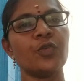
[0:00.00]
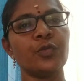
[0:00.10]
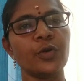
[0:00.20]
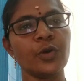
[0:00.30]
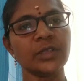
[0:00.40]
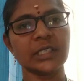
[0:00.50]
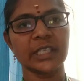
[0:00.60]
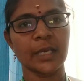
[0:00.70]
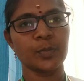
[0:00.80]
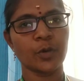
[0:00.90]
Fourth
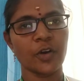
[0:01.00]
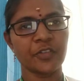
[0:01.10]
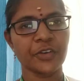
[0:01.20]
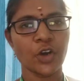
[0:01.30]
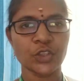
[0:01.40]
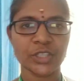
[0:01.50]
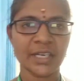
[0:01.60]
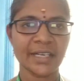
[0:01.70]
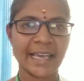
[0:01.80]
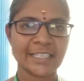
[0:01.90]
type of
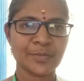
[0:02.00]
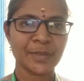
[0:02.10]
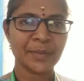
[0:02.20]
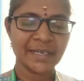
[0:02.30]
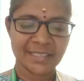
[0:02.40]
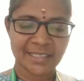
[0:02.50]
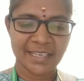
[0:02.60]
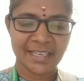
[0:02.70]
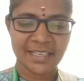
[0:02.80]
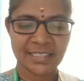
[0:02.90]
Hawthorne experiment
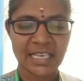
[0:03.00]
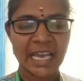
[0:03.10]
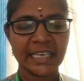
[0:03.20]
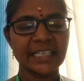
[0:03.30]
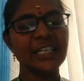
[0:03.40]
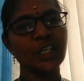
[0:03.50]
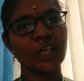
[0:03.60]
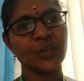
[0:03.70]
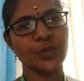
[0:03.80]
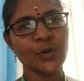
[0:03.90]
is
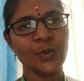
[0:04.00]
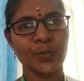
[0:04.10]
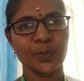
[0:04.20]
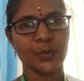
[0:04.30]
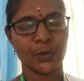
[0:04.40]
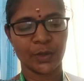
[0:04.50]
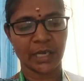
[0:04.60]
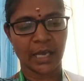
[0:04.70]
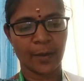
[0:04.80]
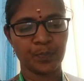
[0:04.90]
interview
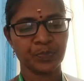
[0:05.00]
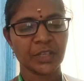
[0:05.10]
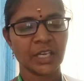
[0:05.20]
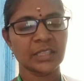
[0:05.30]
program.